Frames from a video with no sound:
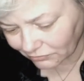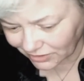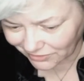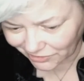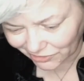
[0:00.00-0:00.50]

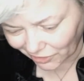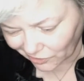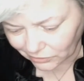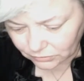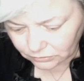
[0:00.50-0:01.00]

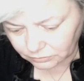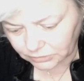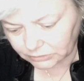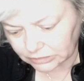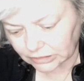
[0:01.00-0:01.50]
Salt,
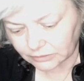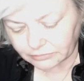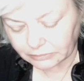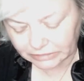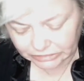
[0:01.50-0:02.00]
maybe not,
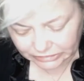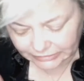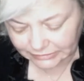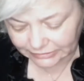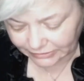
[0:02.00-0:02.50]
maybe she
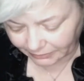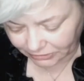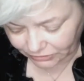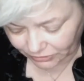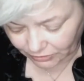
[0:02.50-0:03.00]
doesn't need that
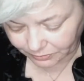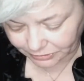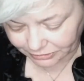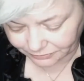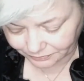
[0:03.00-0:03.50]
much salt, but